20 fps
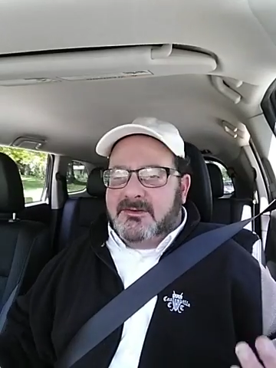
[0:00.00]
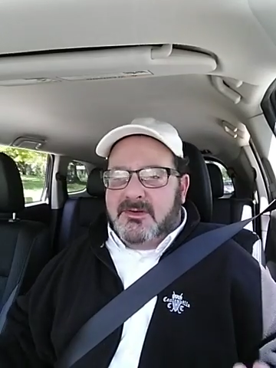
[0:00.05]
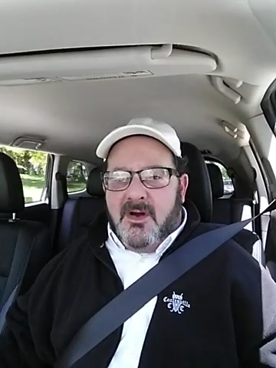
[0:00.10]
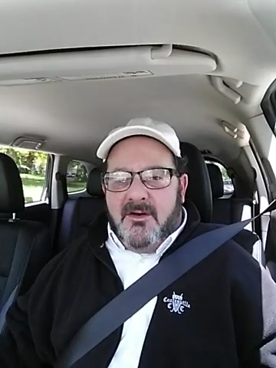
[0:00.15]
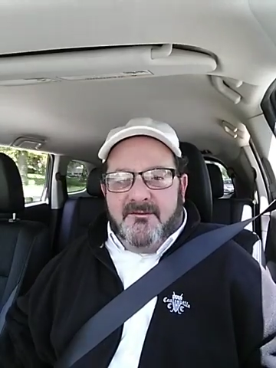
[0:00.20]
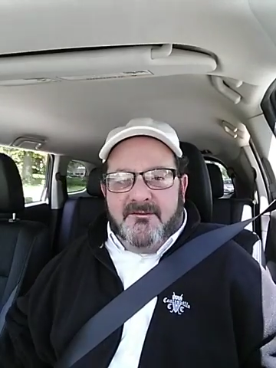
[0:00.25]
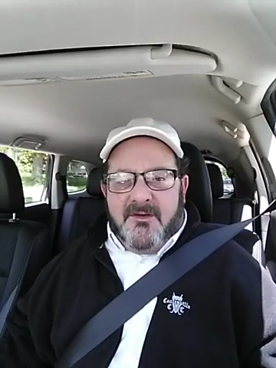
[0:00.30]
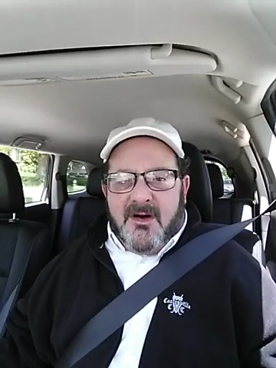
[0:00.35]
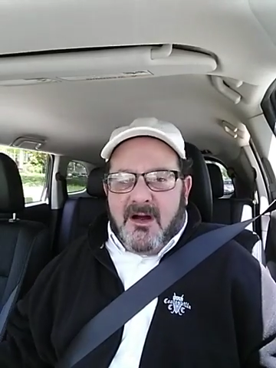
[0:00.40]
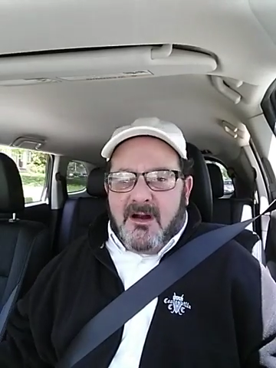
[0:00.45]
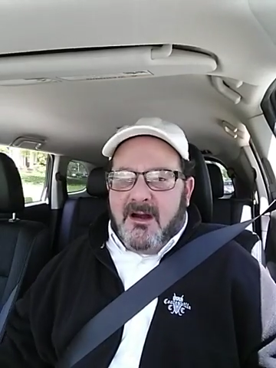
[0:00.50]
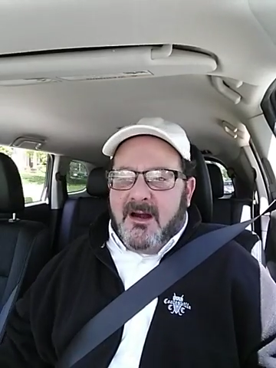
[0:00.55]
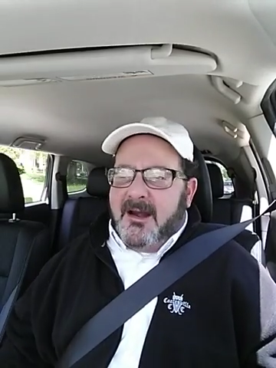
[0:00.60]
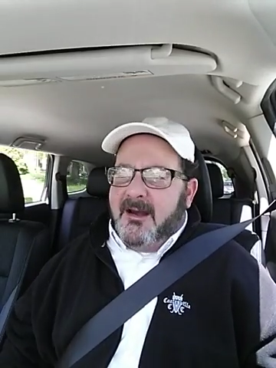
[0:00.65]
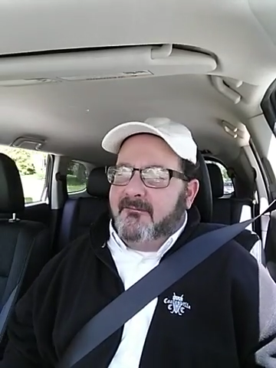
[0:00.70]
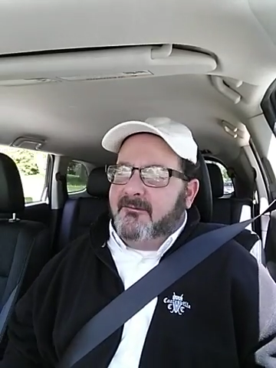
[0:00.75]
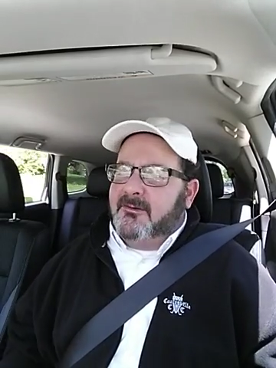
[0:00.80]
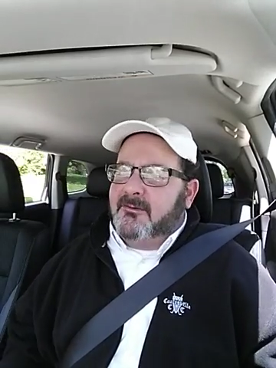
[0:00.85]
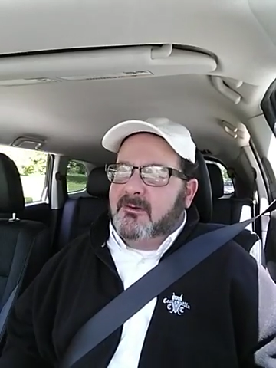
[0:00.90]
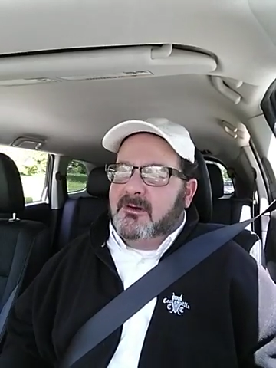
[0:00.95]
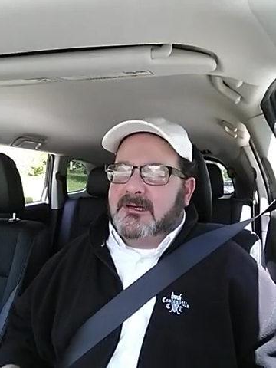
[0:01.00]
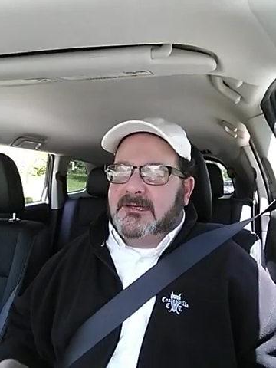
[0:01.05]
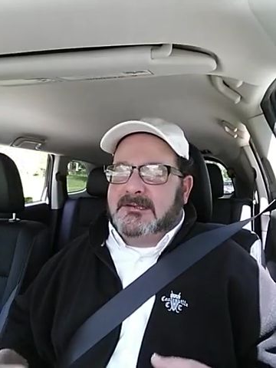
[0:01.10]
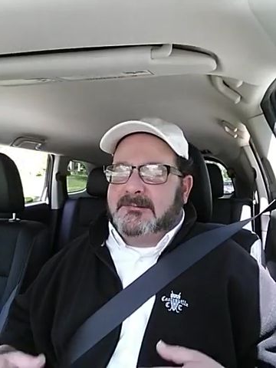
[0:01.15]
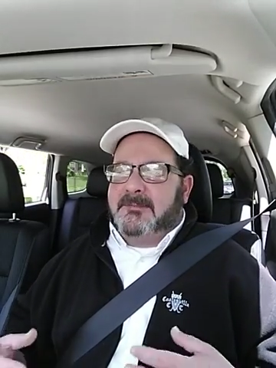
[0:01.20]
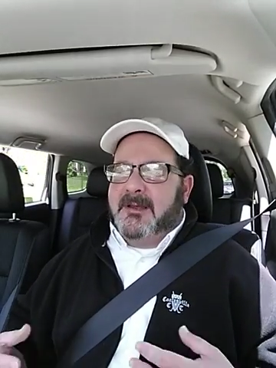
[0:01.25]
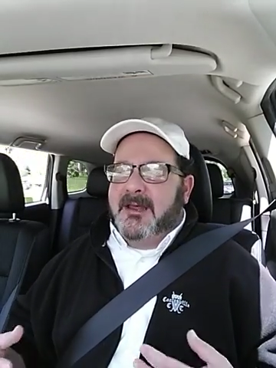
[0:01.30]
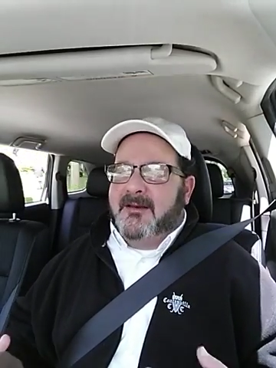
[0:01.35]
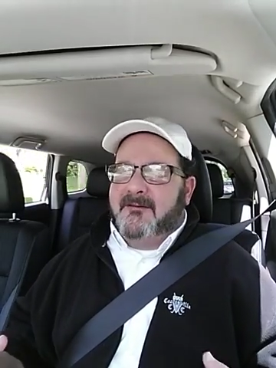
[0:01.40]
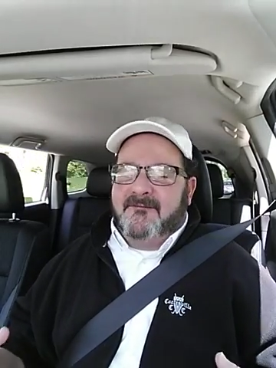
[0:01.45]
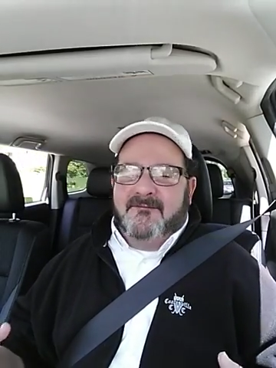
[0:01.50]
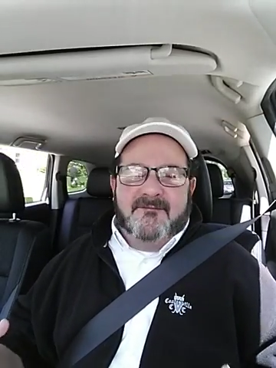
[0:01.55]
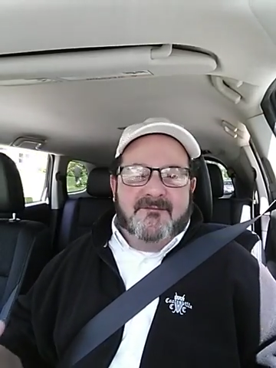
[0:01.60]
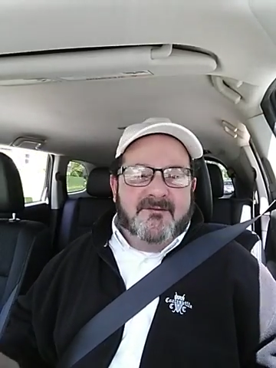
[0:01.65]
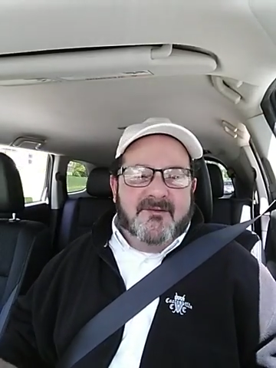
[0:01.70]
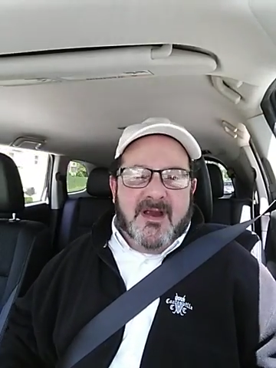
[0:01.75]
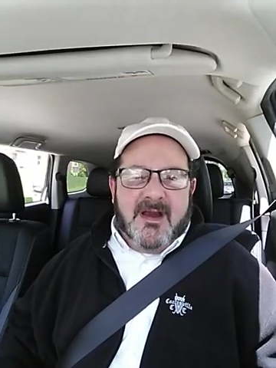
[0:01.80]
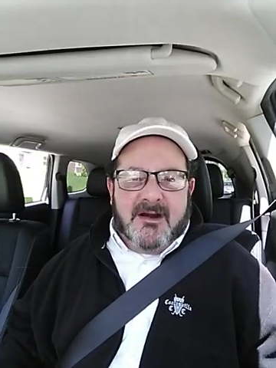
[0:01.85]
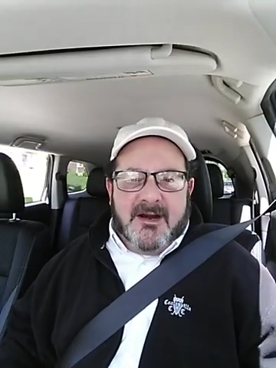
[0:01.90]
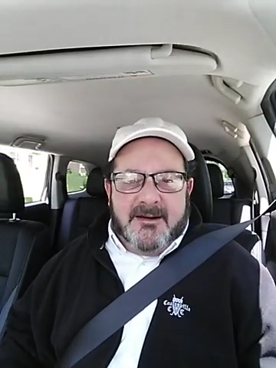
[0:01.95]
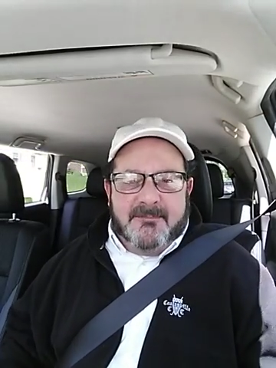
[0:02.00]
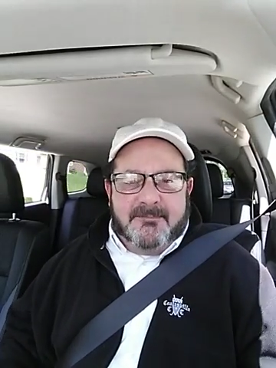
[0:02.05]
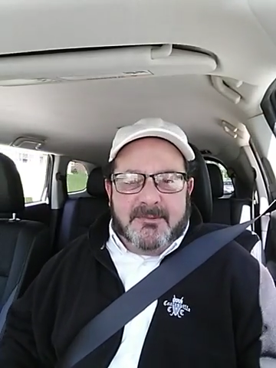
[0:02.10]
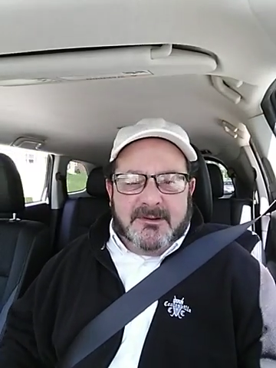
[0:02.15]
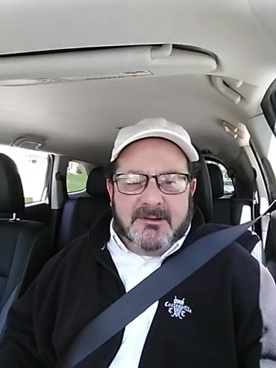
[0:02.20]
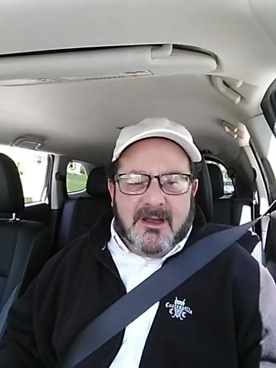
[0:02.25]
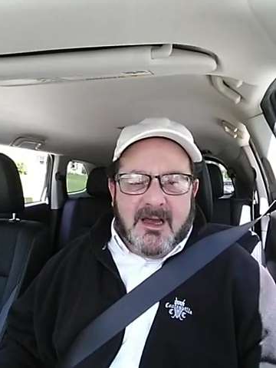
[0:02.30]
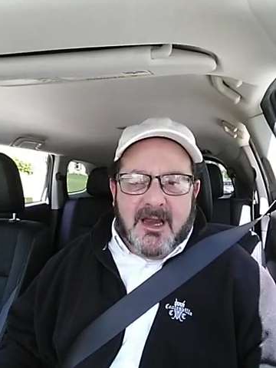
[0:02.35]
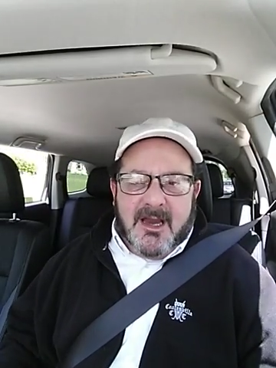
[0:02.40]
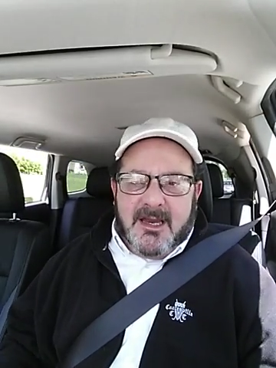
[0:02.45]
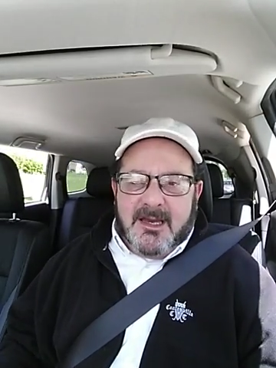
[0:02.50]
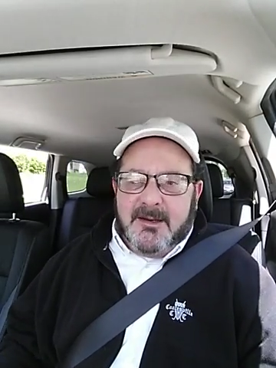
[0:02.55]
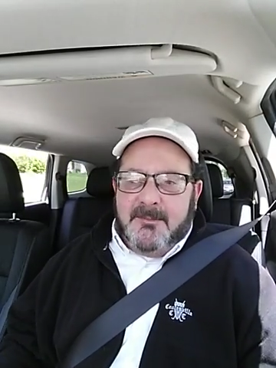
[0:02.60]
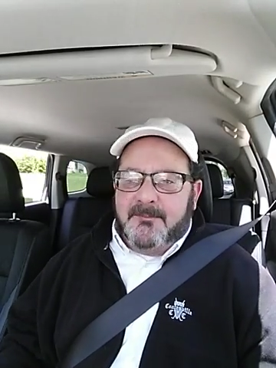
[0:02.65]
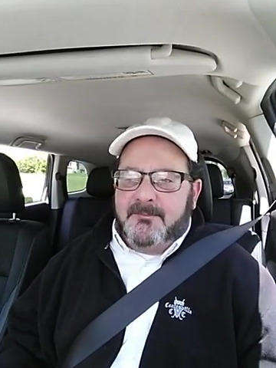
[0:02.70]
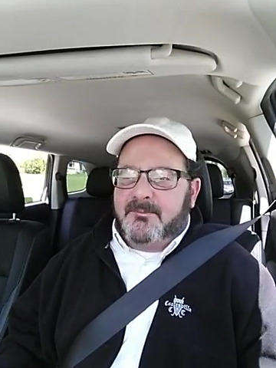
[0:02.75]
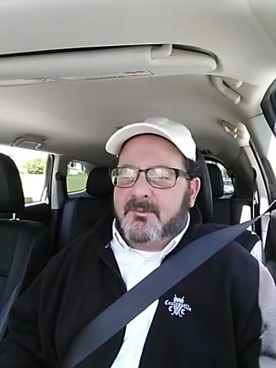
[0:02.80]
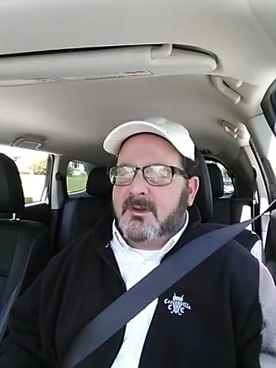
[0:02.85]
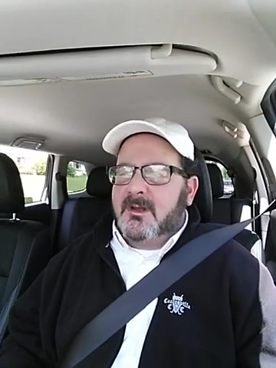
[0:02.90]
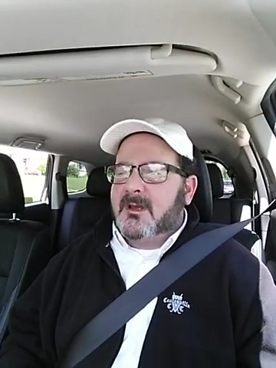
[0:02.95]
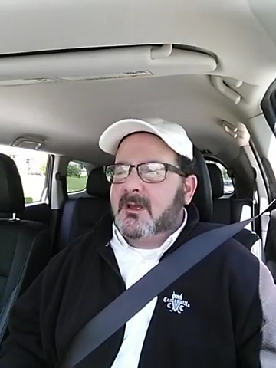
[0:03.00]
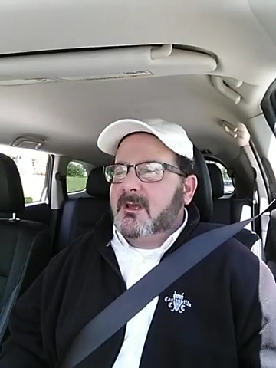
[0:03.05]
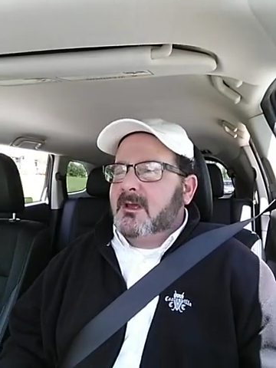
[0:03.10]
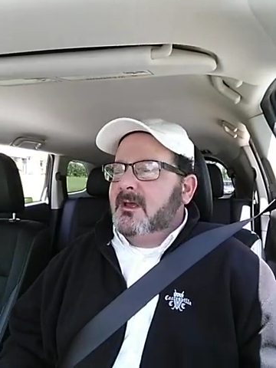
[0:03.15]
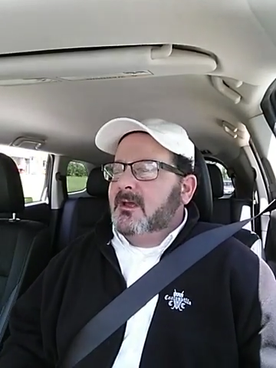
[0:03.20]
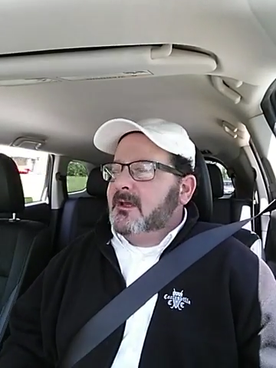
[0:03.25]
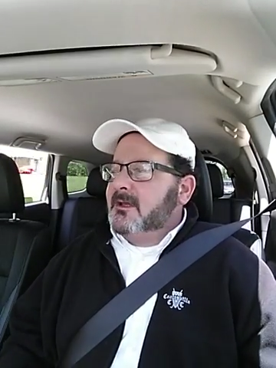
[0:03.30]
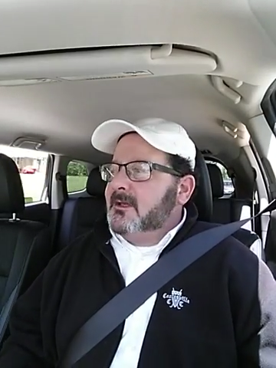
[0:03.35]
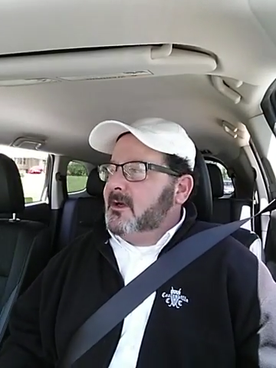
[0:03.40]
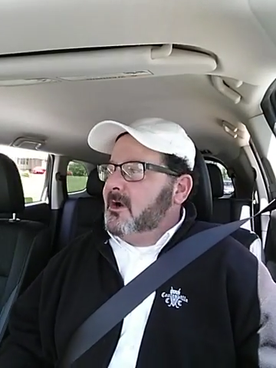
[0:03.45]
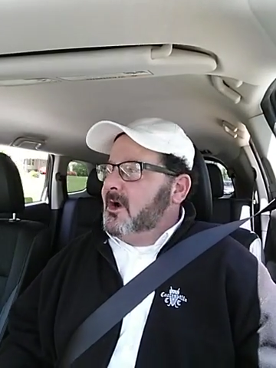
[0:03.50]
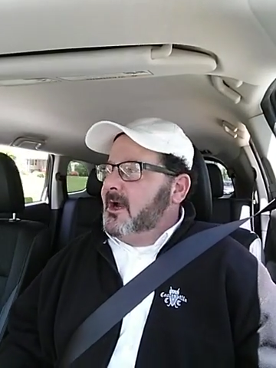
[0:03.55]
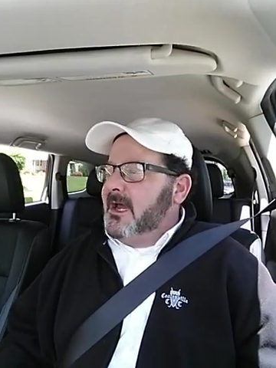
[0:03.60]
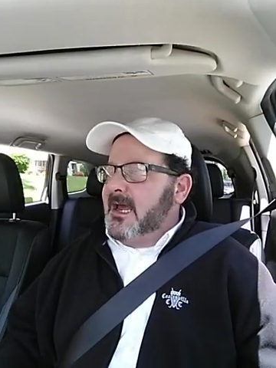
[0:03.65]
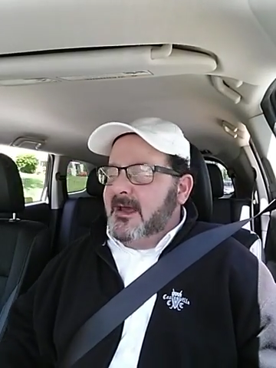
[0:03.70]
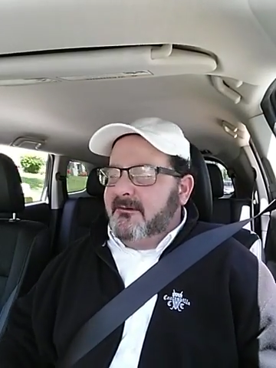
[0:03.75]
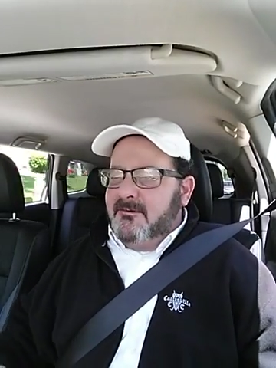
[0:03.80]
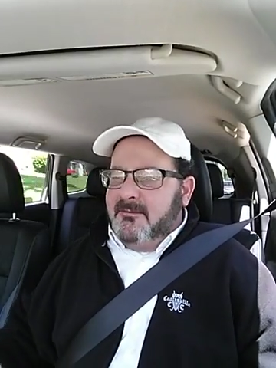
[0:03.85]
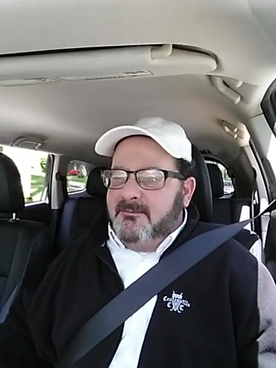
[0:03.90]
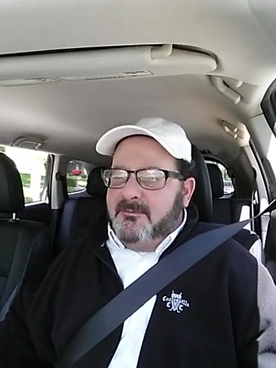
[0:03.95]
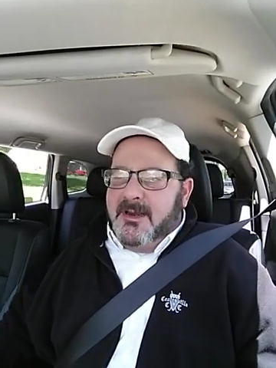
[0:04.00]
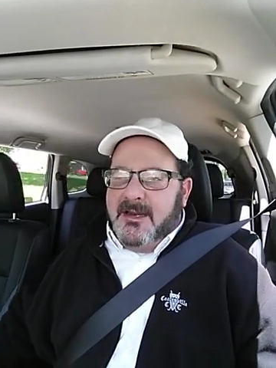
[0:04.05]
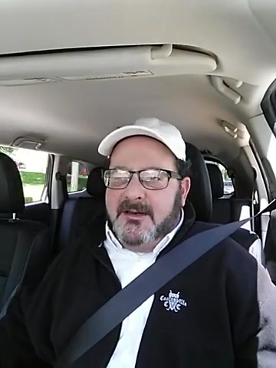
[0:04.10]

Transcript: So far, everyone has been very polite. I haven't